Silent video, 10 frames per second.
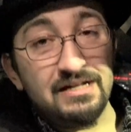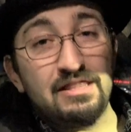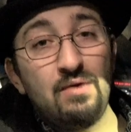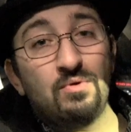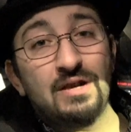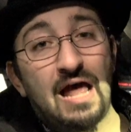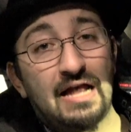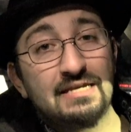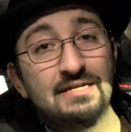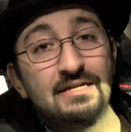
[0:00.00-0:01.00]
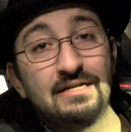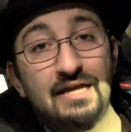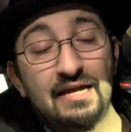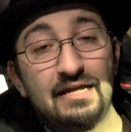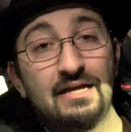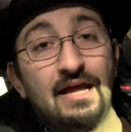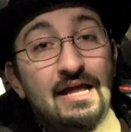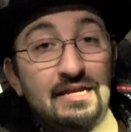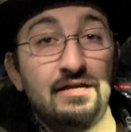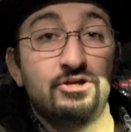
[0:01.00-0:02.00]
they were not getting
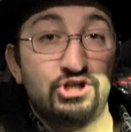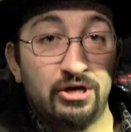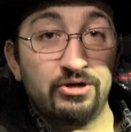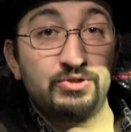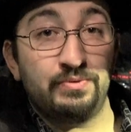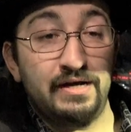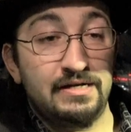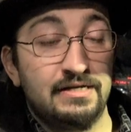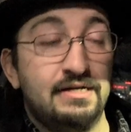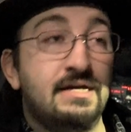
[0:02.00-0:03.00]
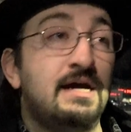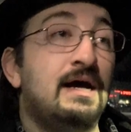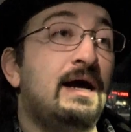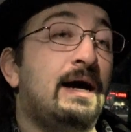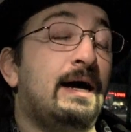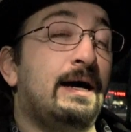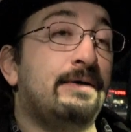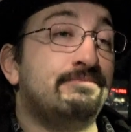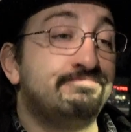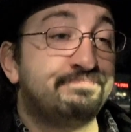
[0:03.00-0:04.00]
any charge rate.
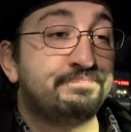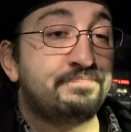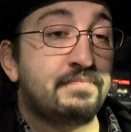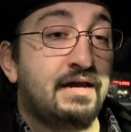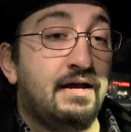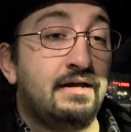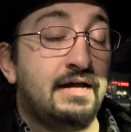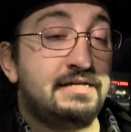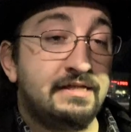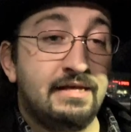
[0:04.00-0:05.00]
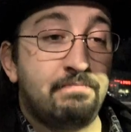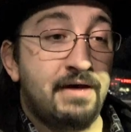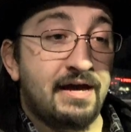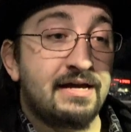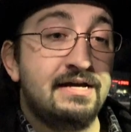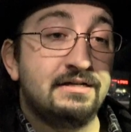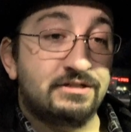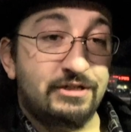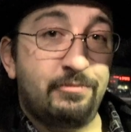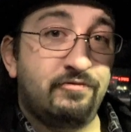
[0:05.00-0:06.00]
Um, I take that back.
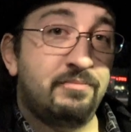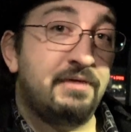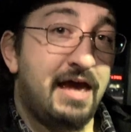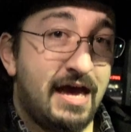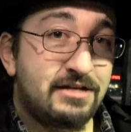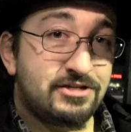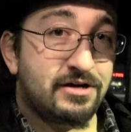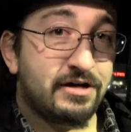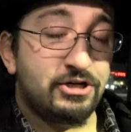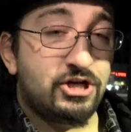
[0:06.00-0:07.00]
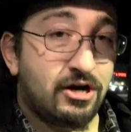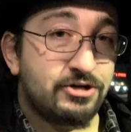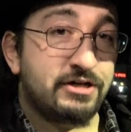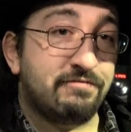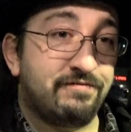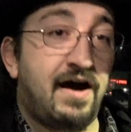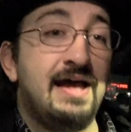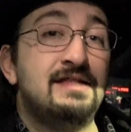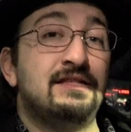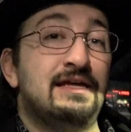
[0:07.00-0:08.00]
Some of them had started charging
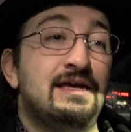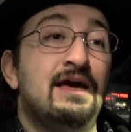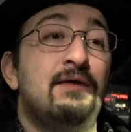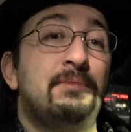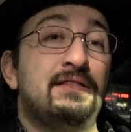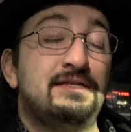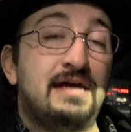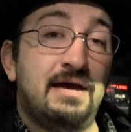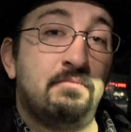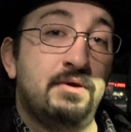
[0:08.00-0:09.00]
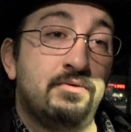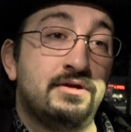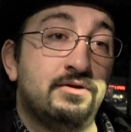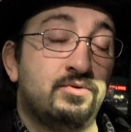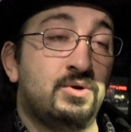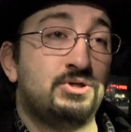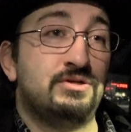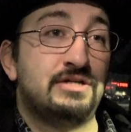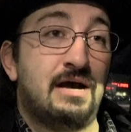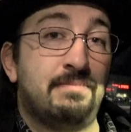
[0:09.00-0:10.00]
finally by the time we were done grocery
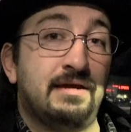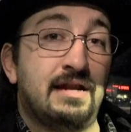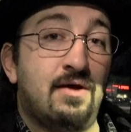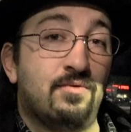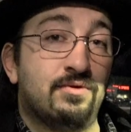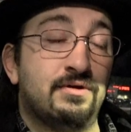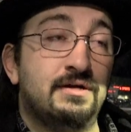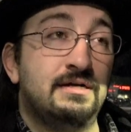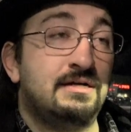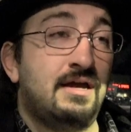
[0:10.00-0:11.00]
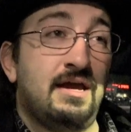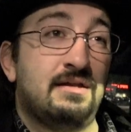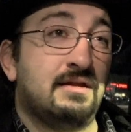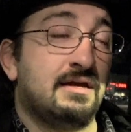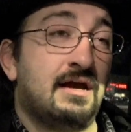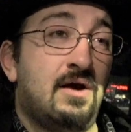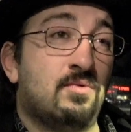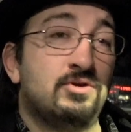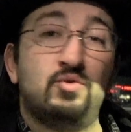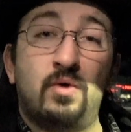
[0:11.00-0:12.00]
shopping an hour and like an
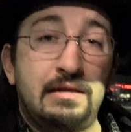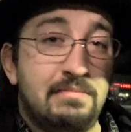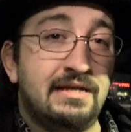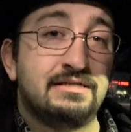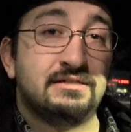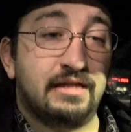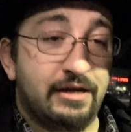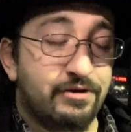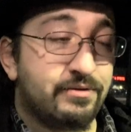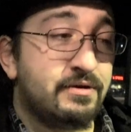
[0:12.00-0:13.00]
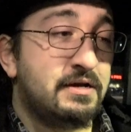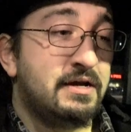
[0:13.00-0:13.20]
hour and 20 minutes later